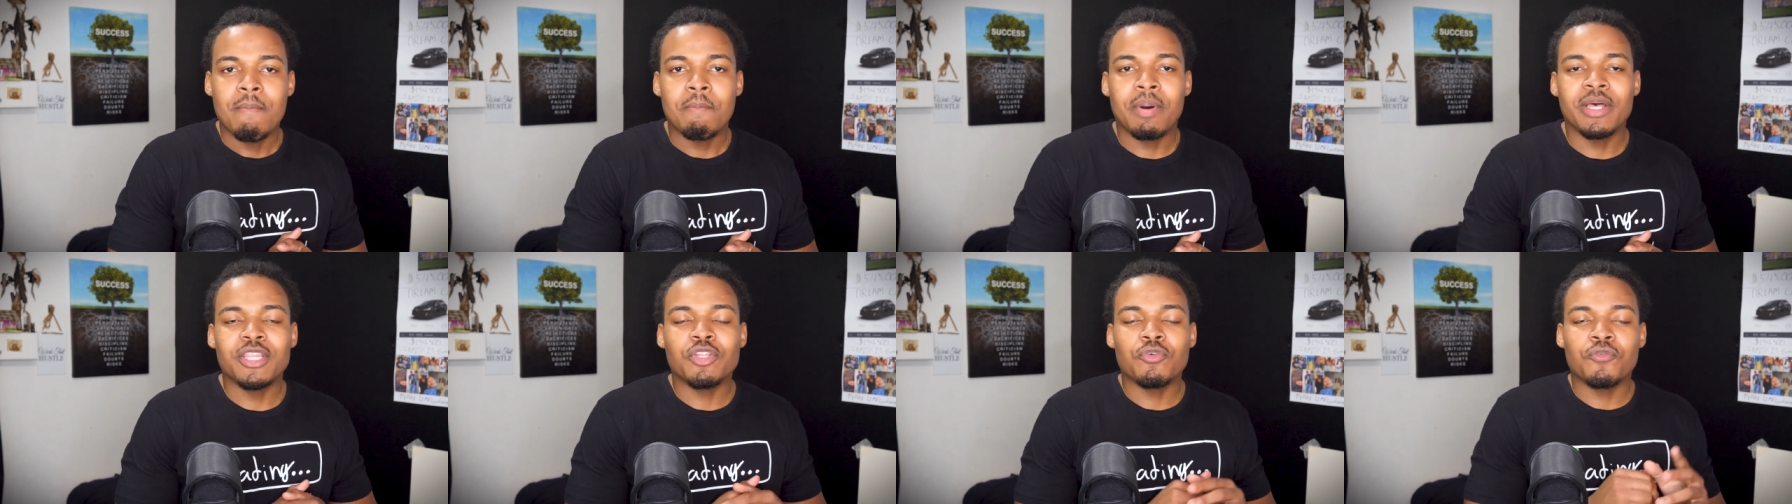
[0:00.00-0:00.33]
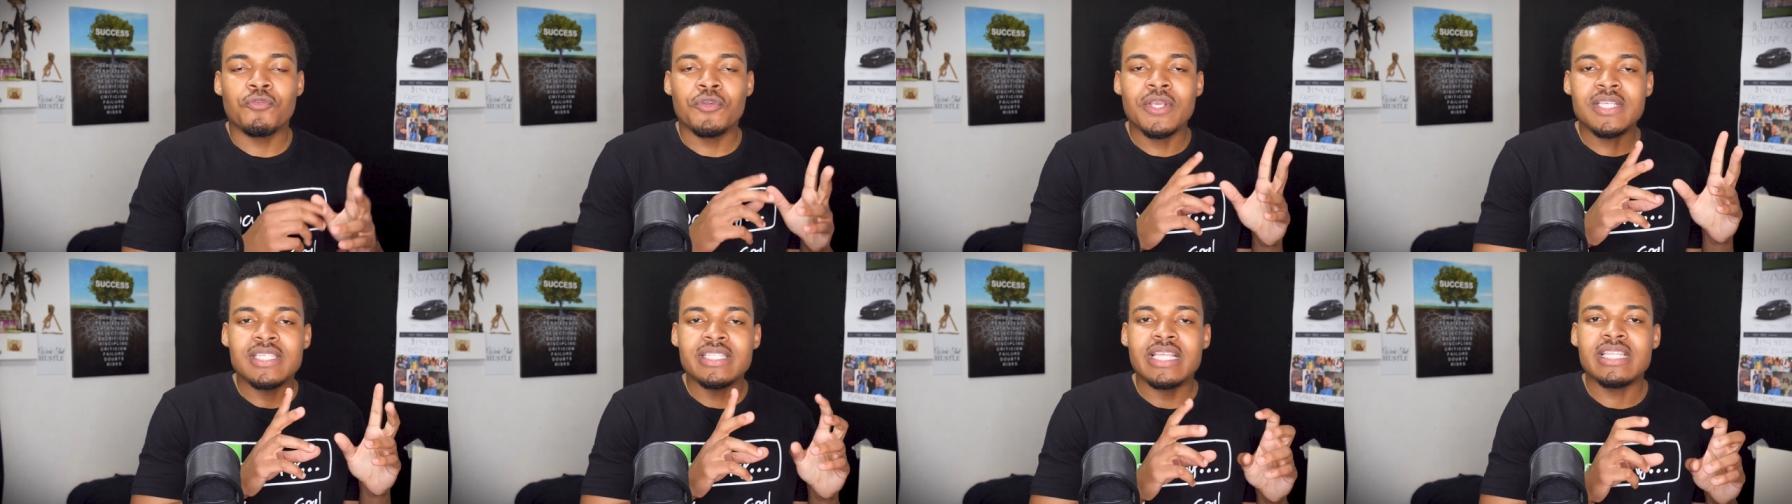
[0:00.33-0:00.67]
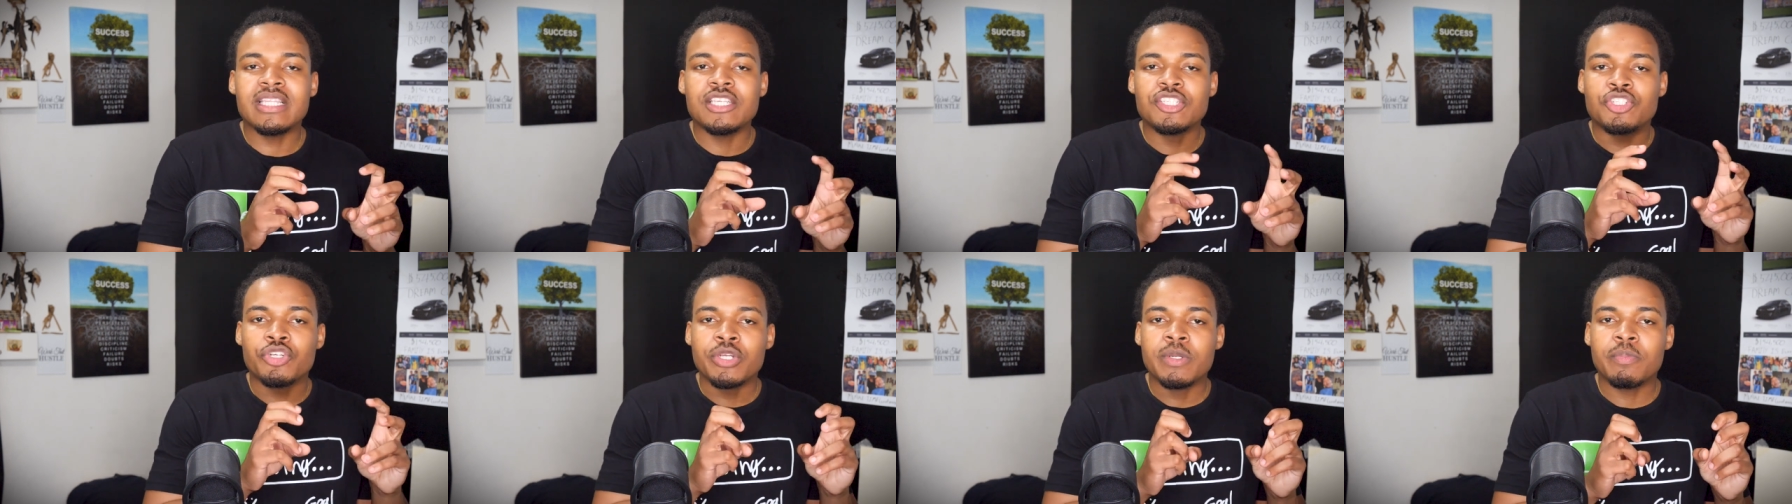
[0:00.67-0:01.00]
But the reason
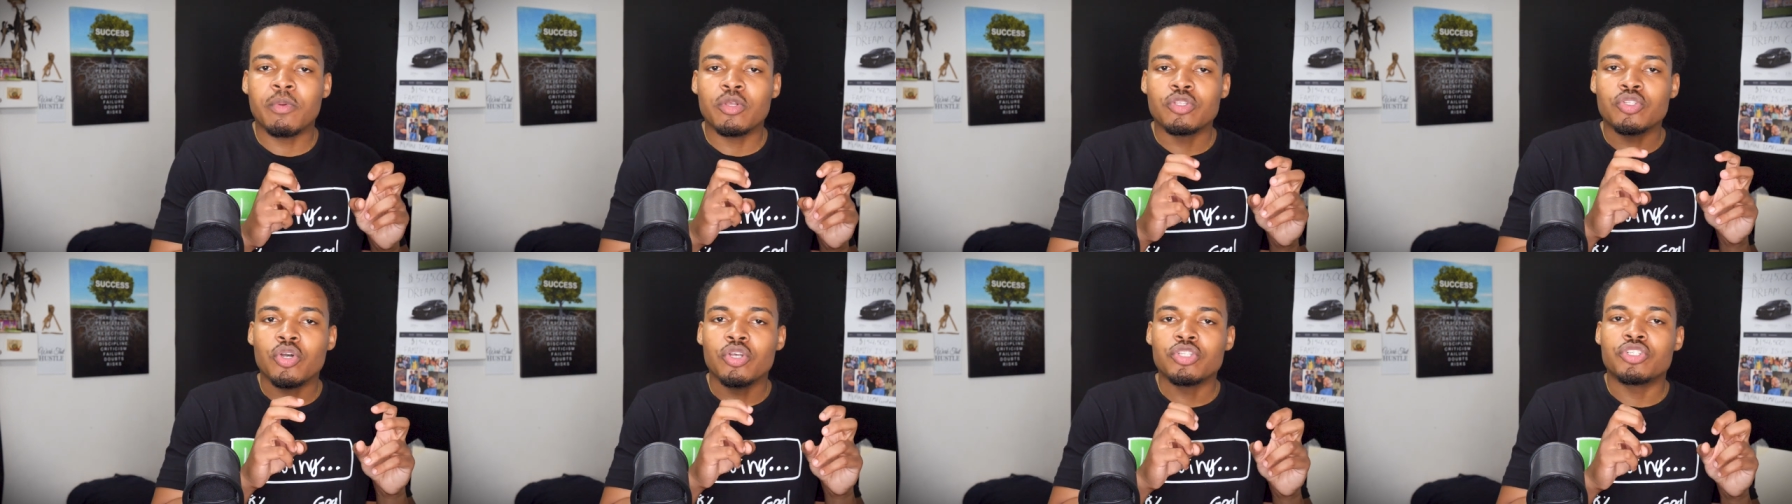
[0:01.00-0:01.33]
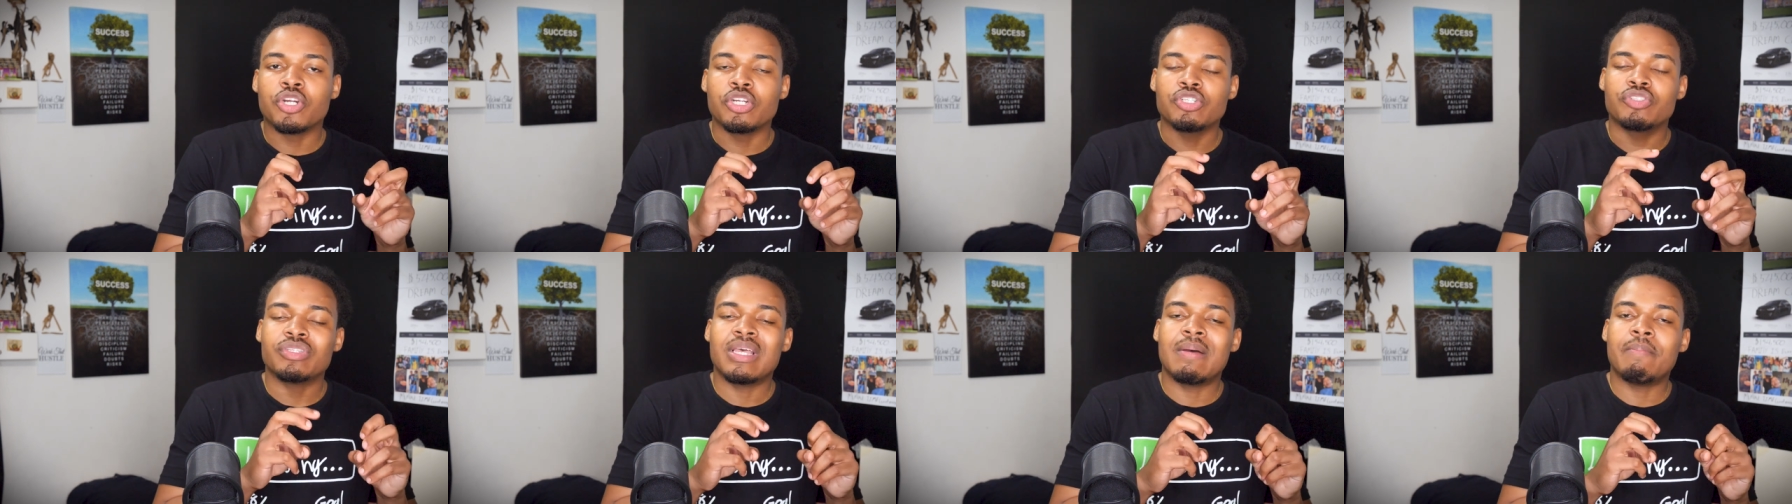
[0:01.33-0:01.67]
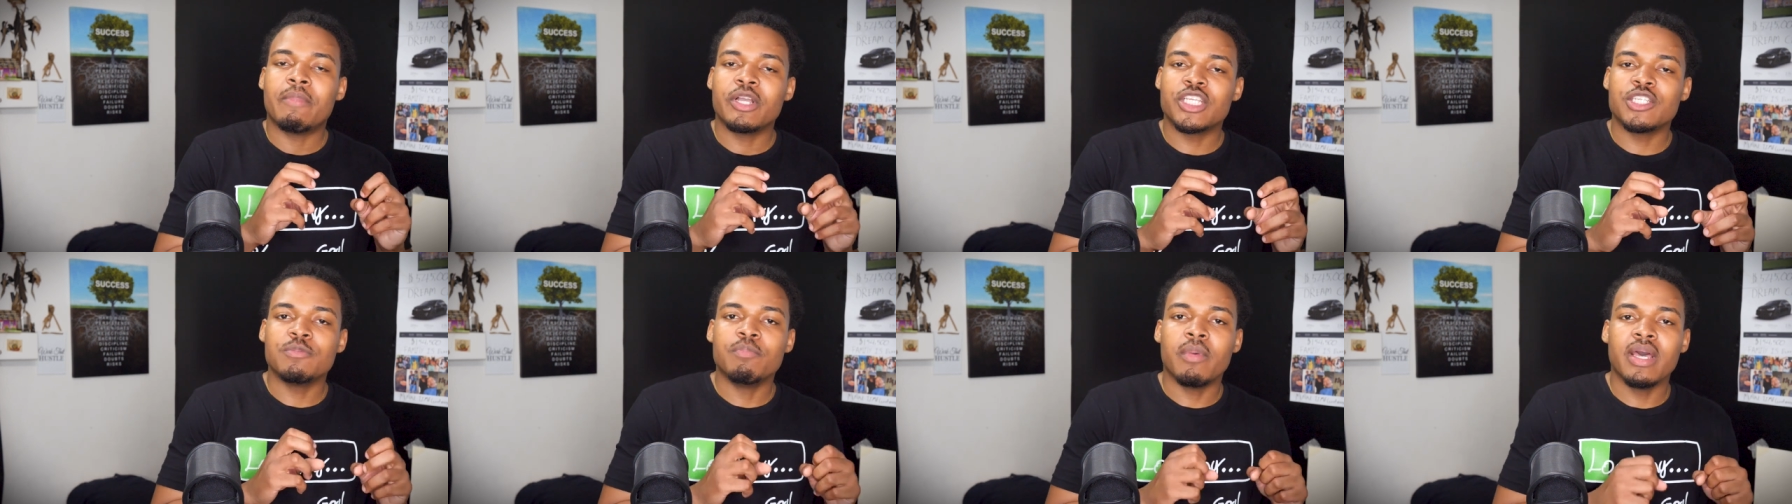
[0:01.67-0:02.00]
that these people don't charge you
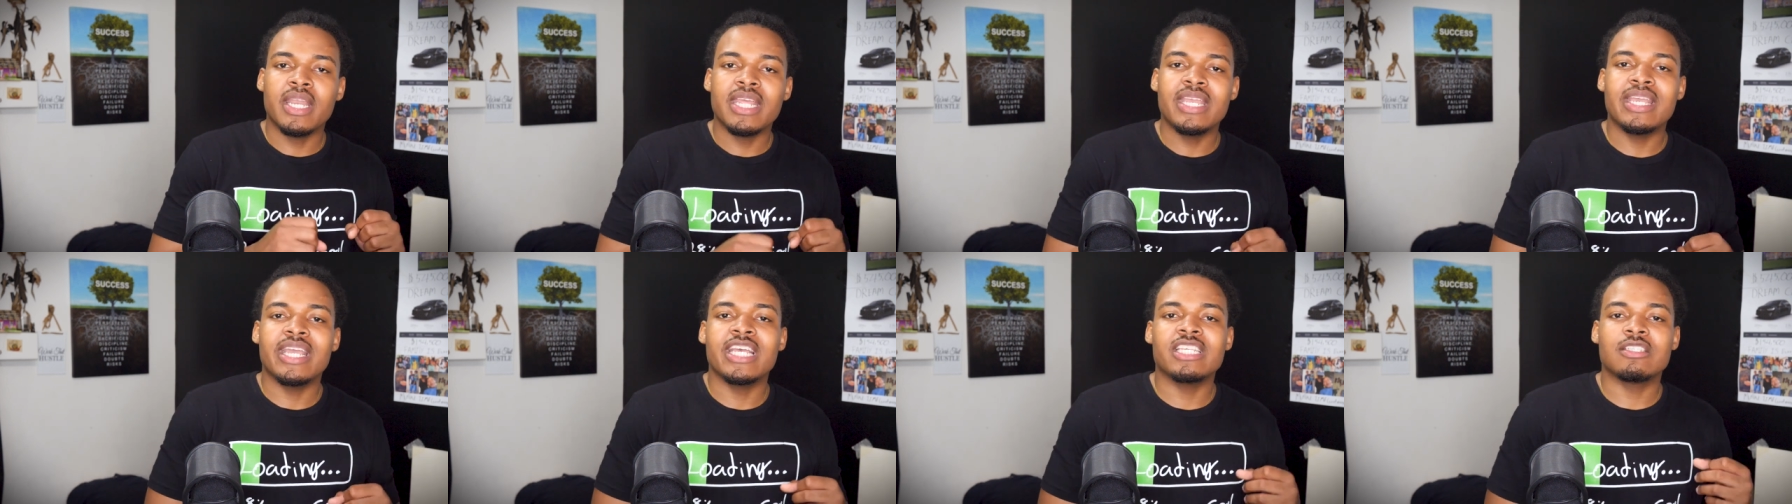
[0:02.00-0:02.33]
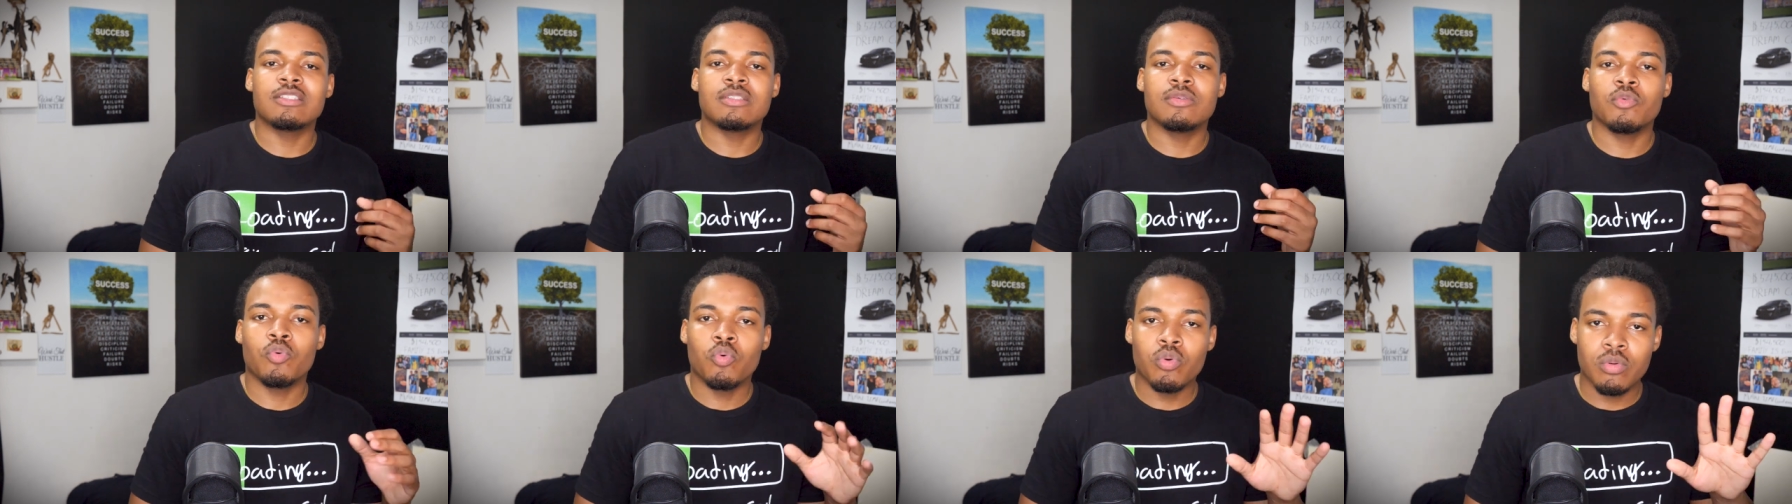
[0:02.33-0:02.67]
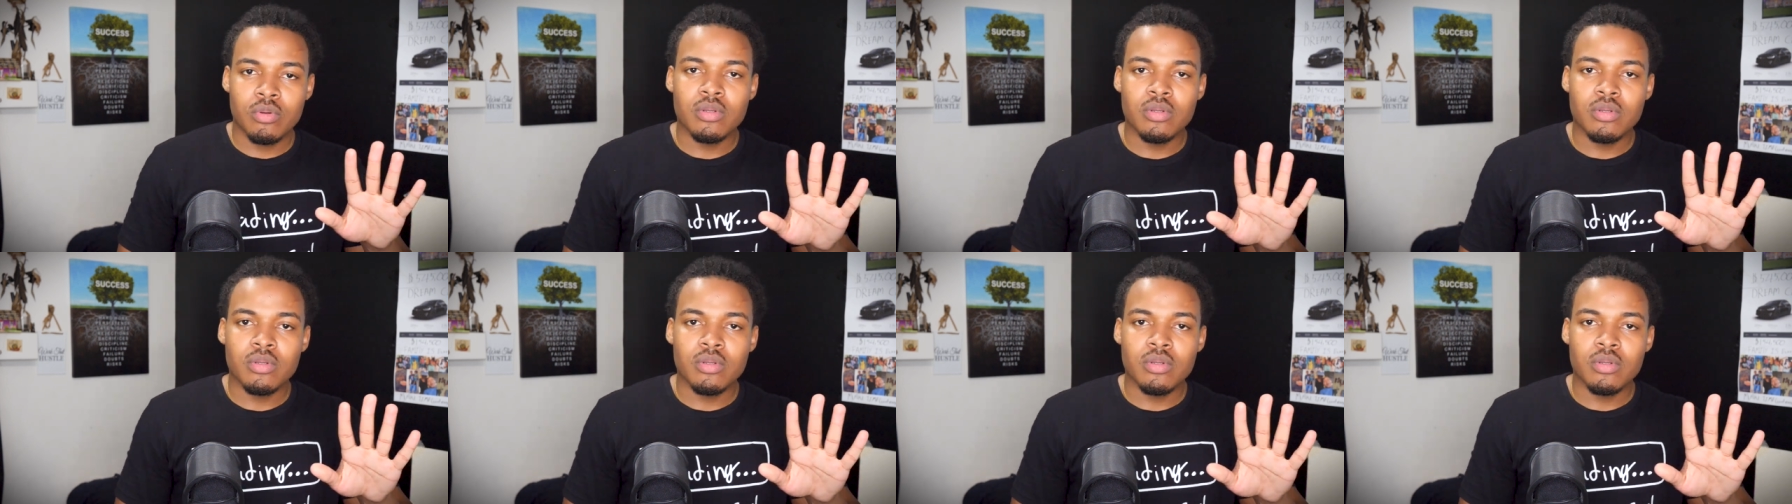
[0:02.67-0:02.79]
that much money is,